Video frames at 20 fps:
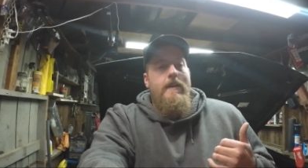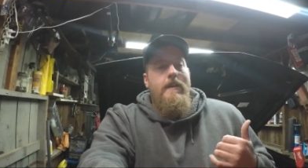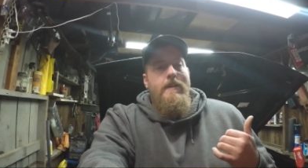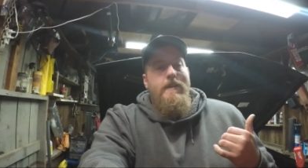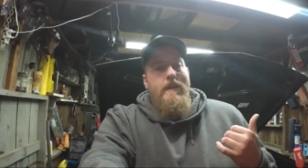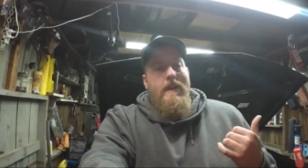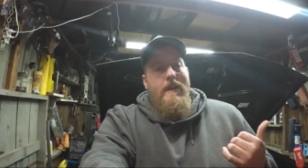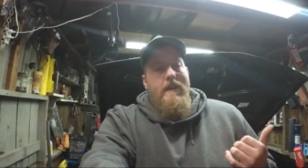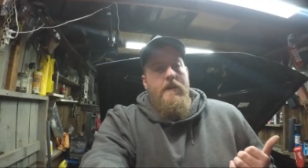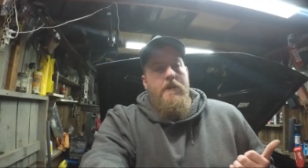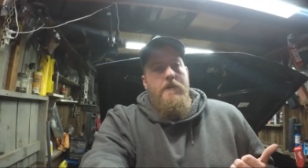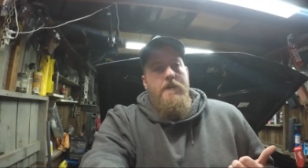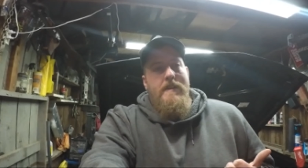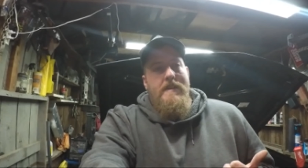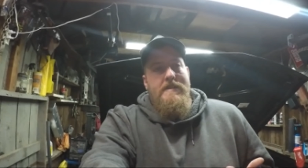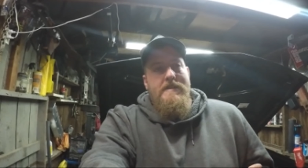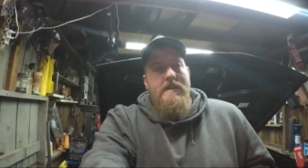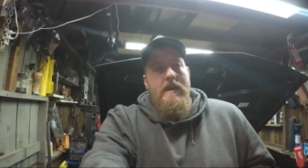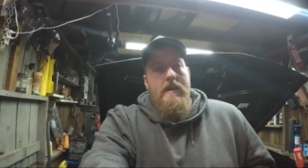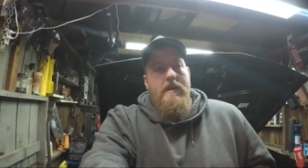Now
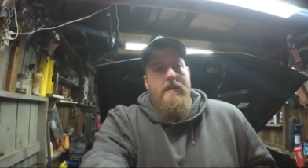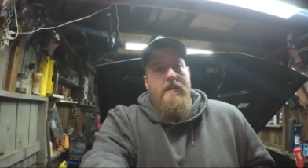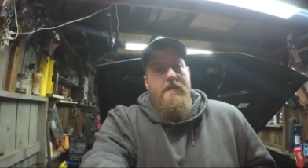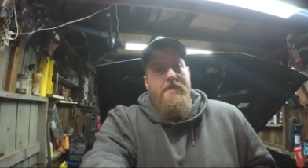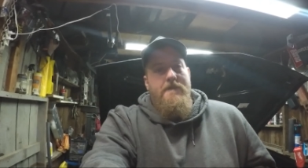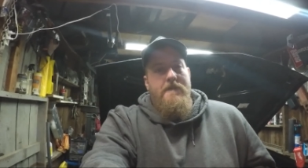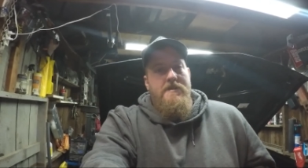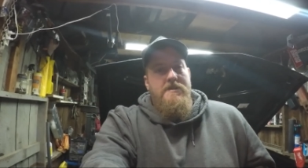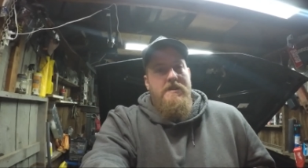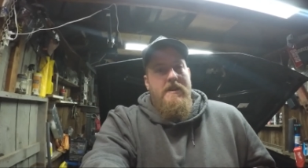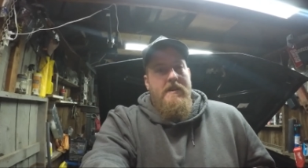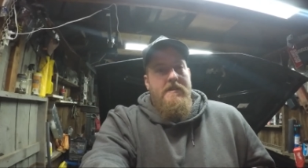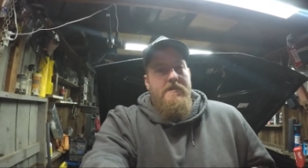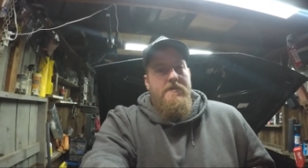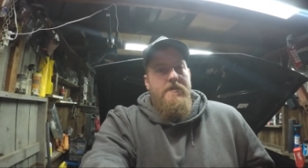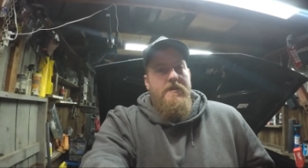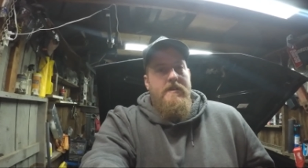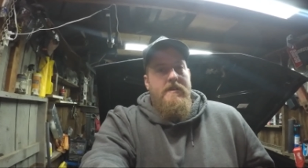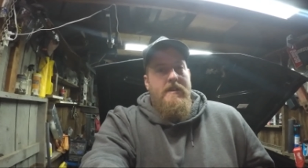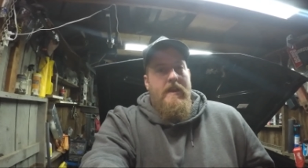it's got enough
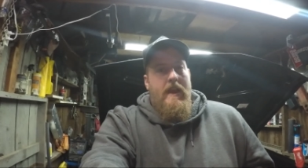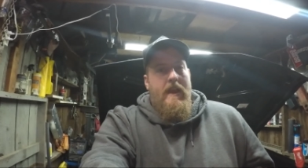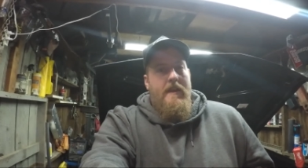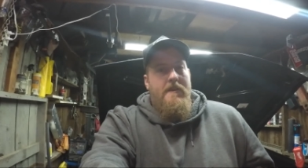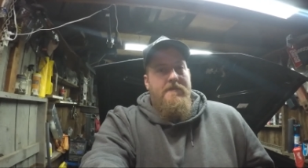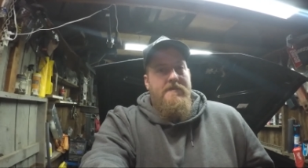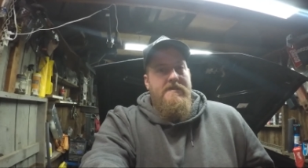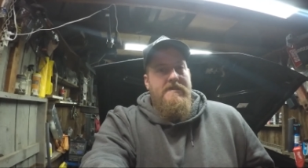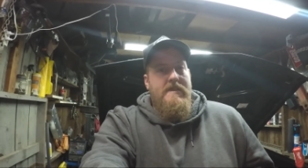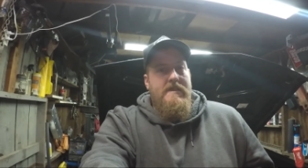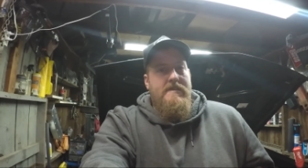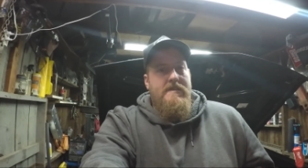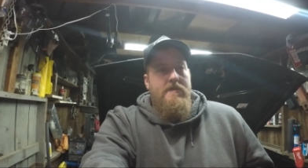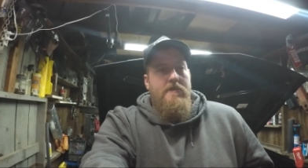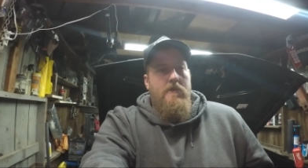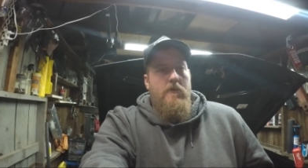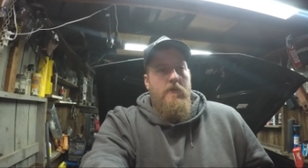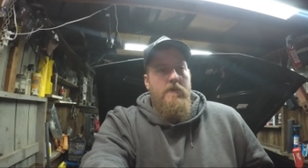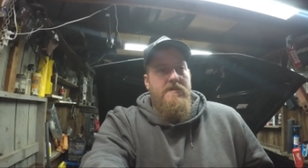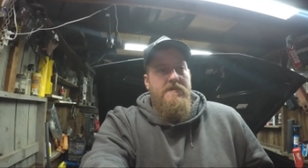injector in it to handle
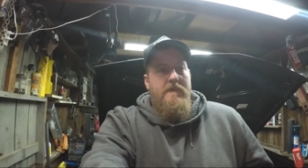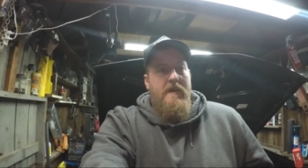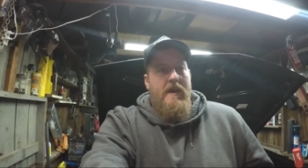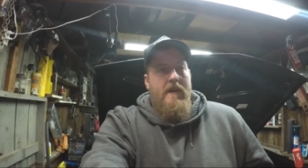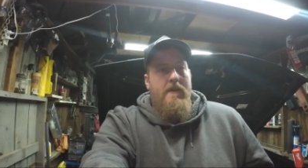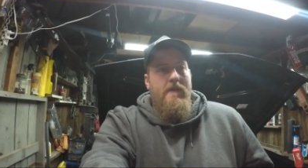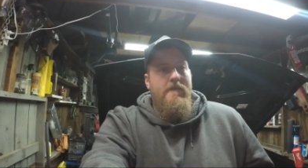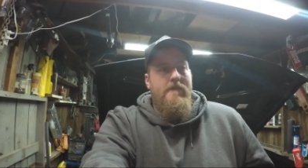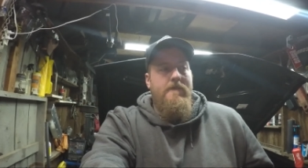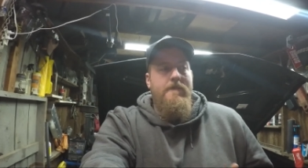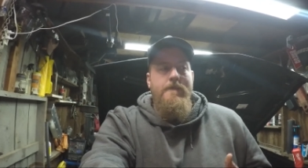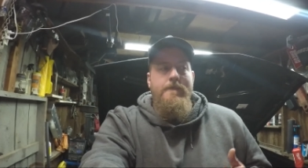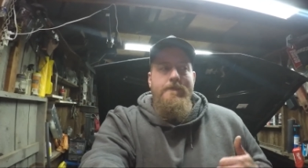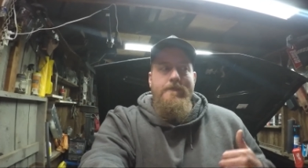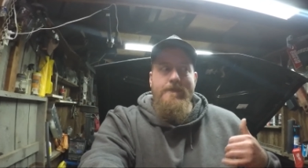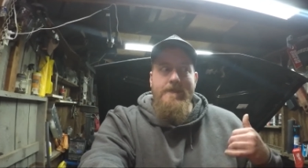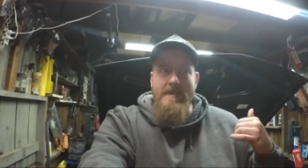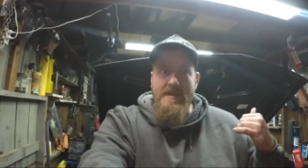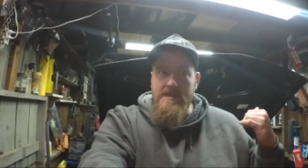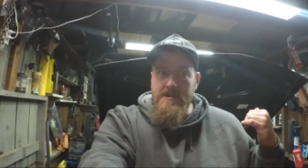600 horsepower.
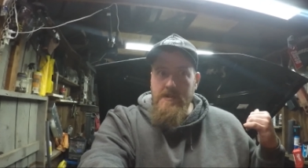This